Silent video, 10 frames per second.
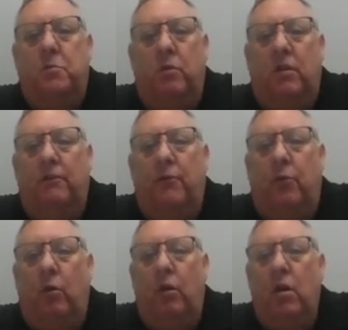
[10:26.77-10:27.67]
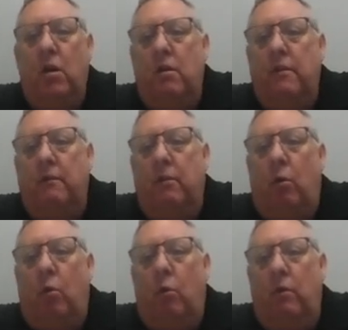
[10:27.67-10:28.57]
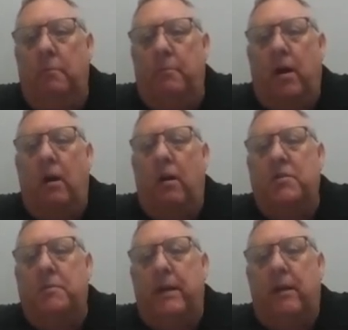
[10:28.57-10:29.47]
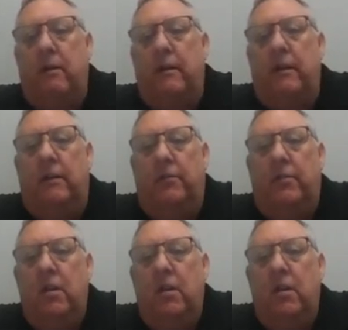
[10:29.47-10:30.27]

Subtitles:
We're looking for the lower the bars, the better it is.